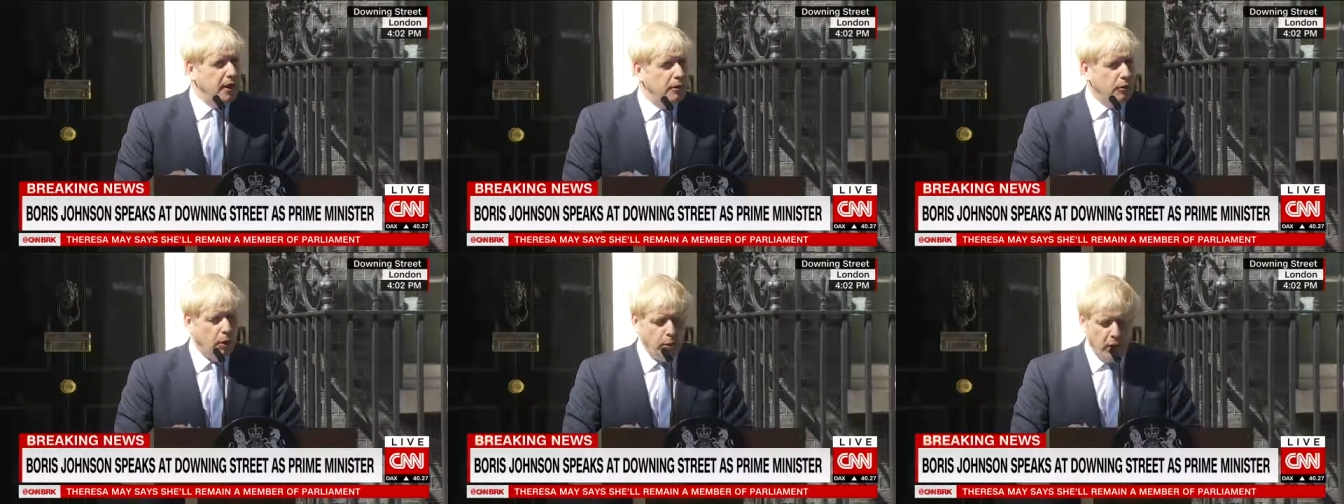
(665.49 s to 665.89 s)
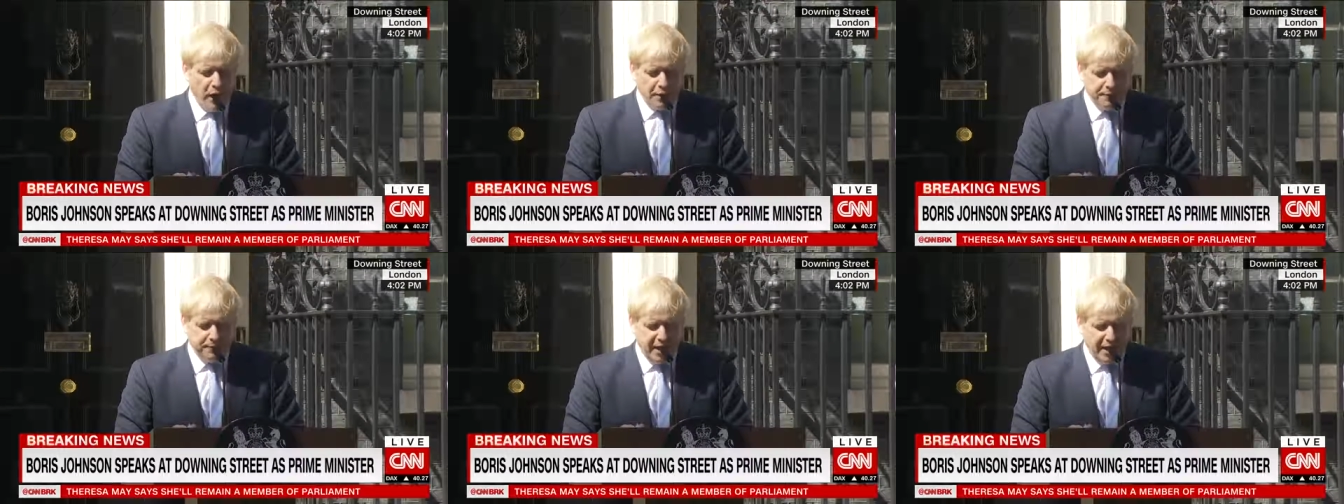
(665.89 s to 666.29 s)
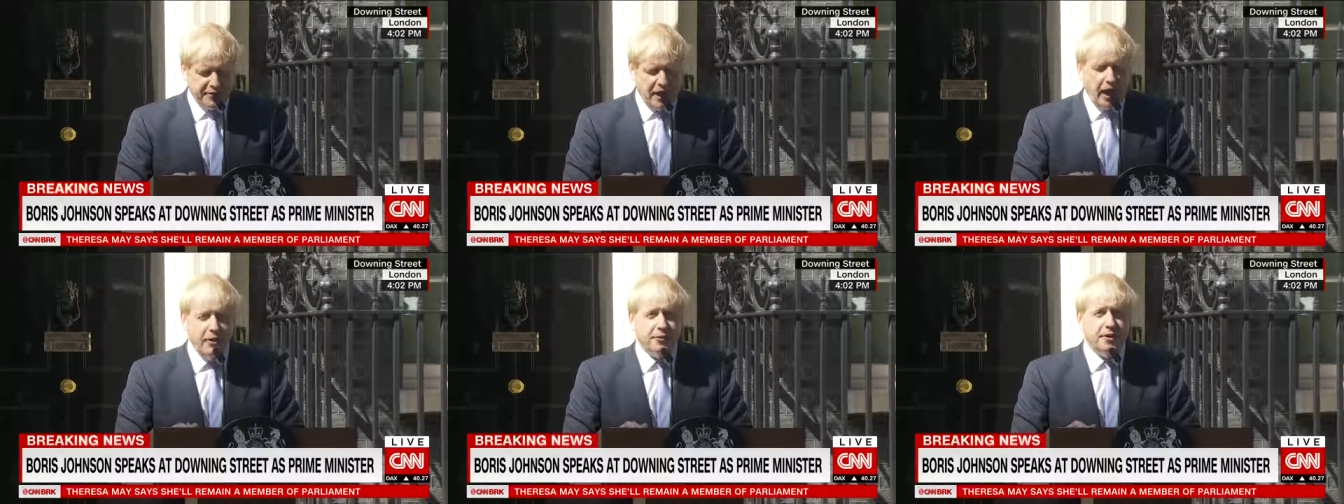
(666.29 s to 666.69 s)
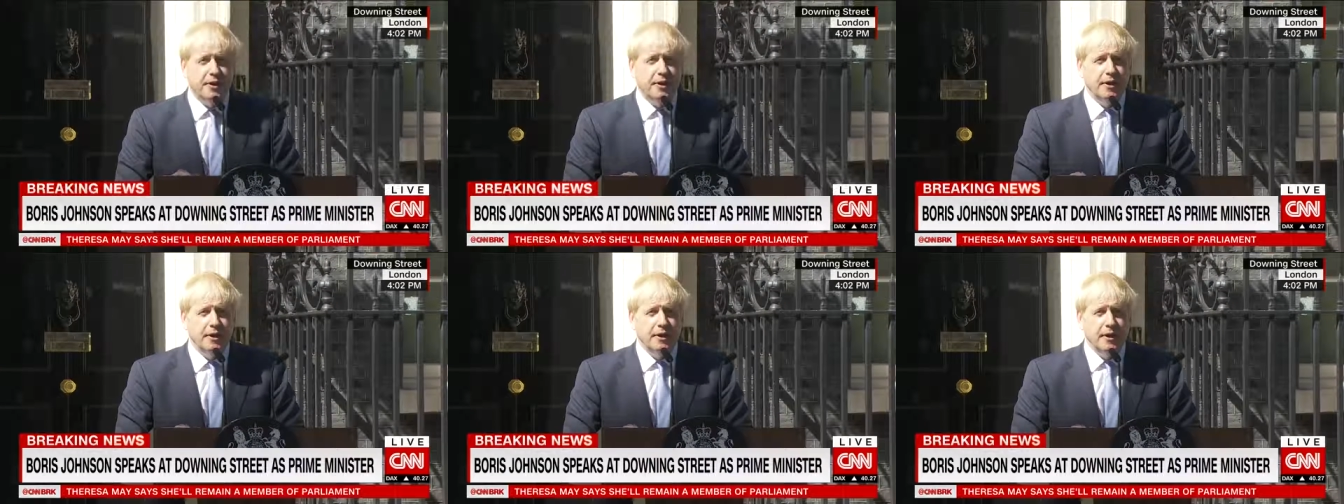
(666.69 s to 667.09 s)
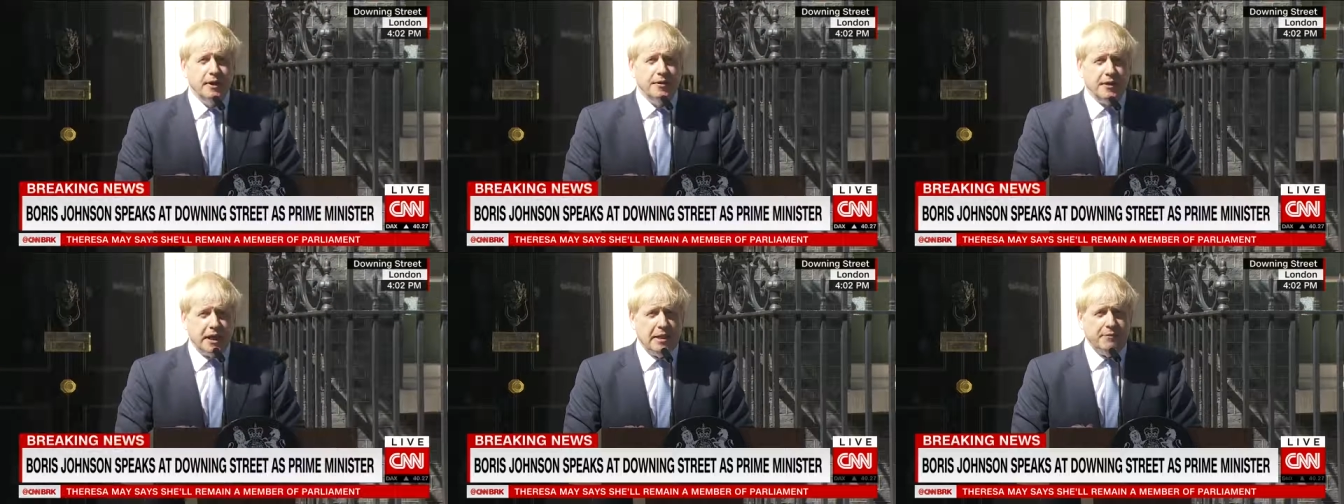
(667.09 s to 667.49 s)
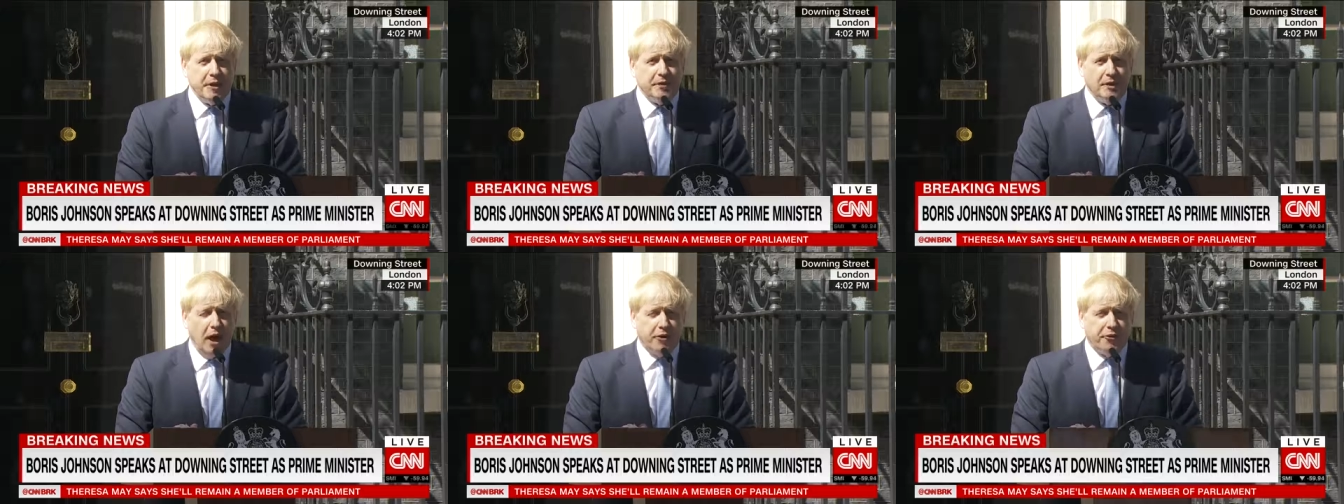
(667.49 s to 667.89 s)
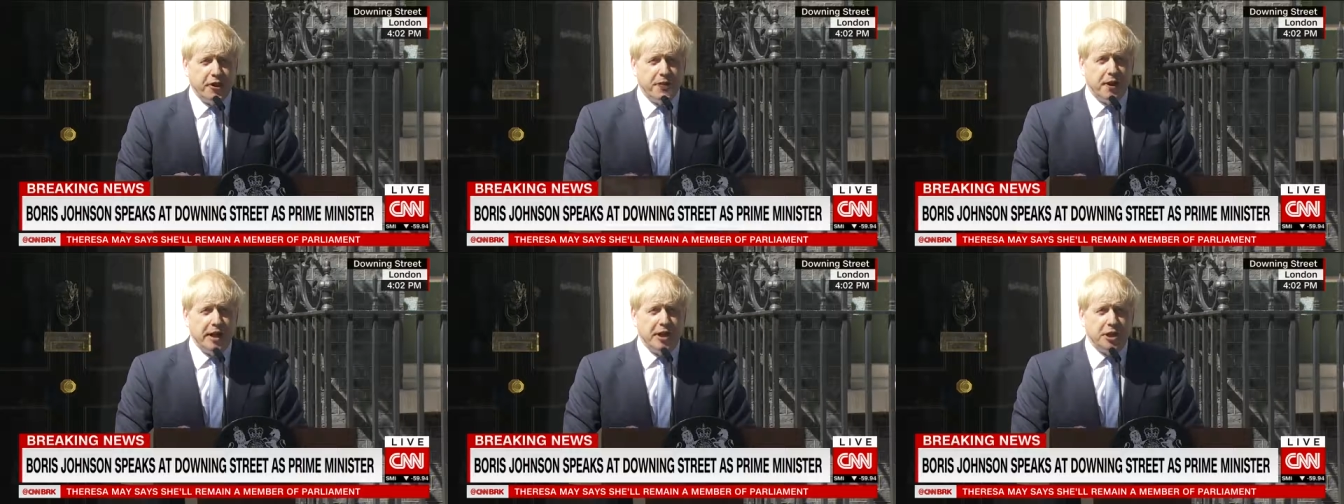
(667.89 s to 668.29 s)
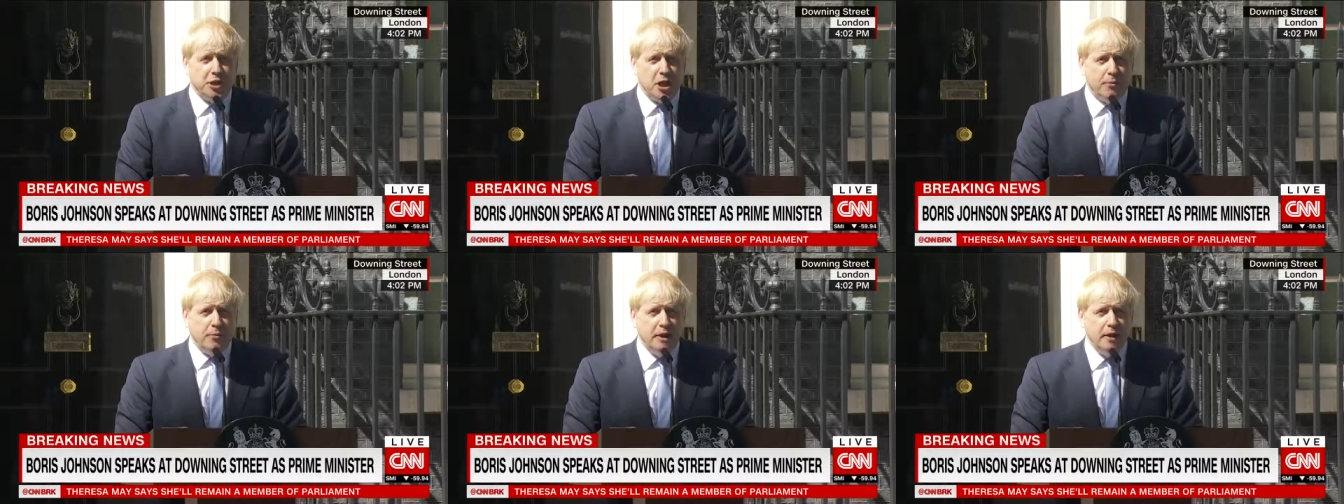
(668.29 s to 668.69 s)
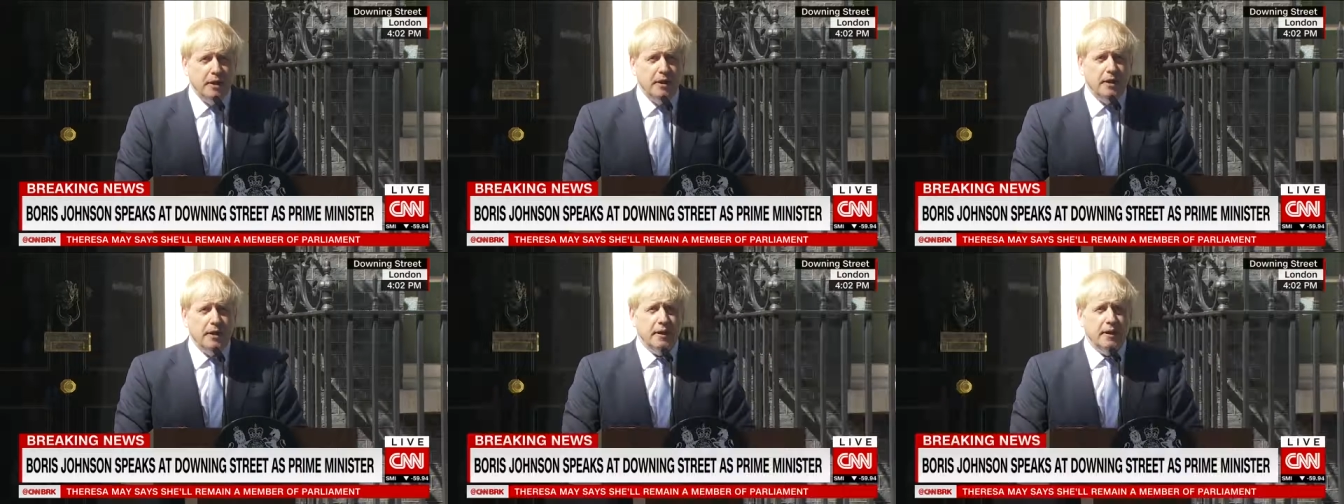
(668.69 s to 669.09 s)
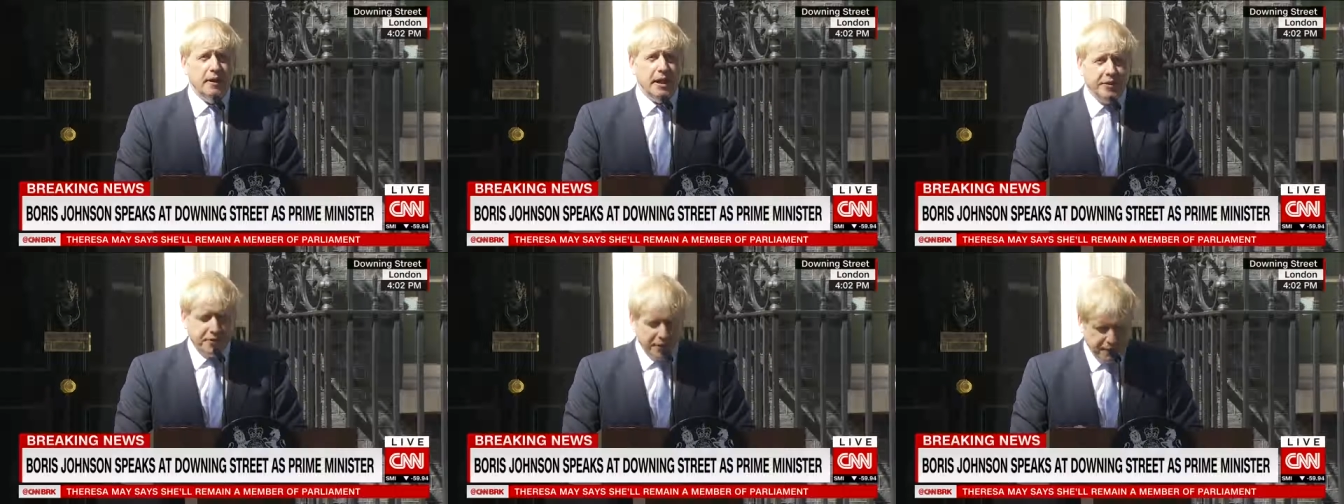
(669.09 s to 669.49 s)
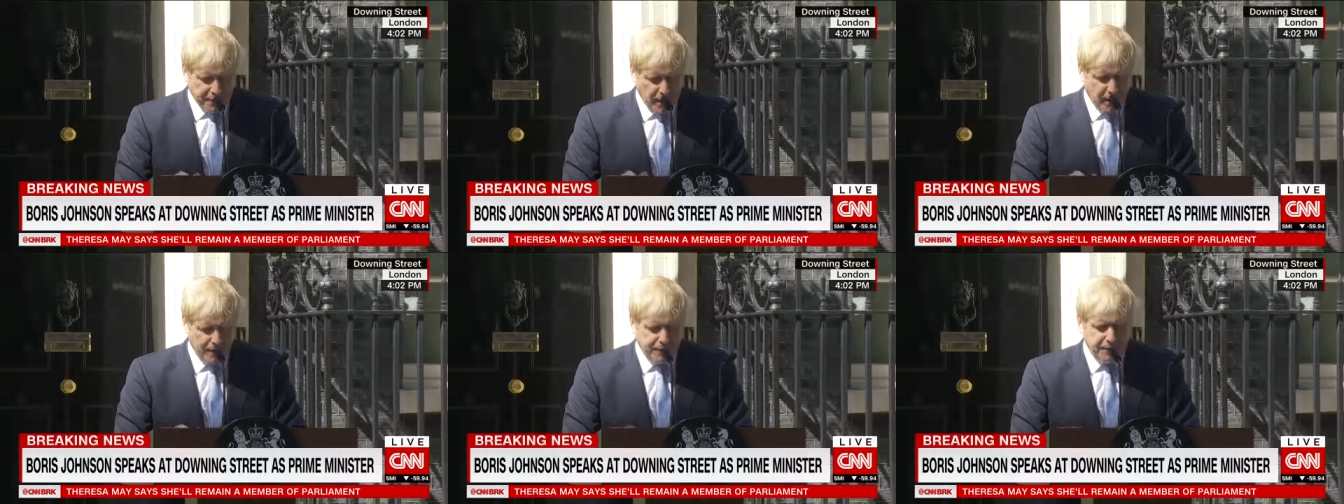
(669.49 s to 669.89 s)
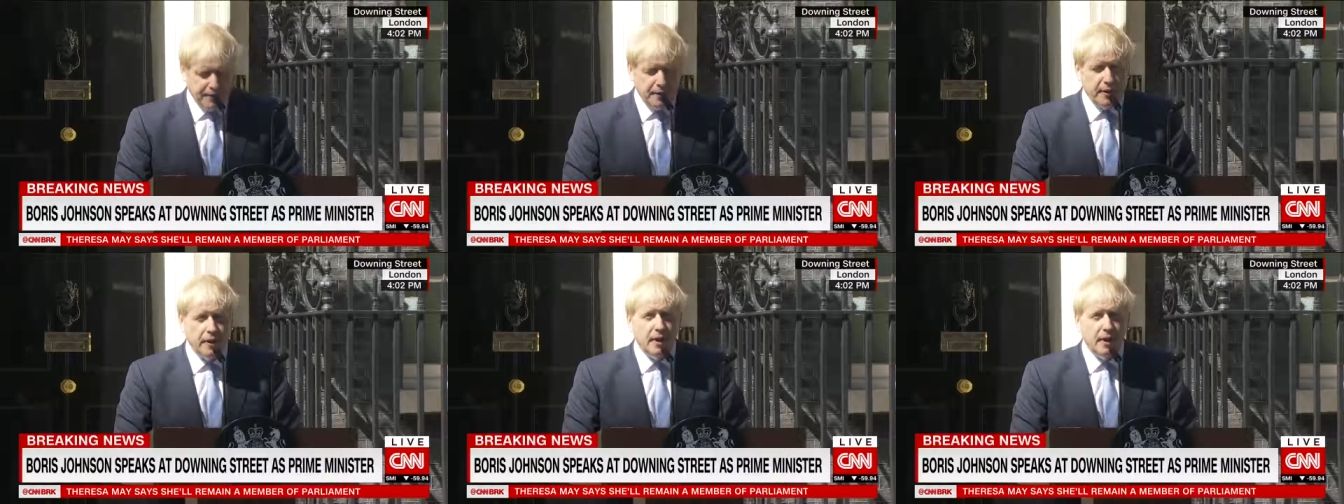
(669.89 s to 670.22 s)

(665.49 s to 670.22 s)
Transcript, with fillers: will work flat out to give this country the leadership it deserves.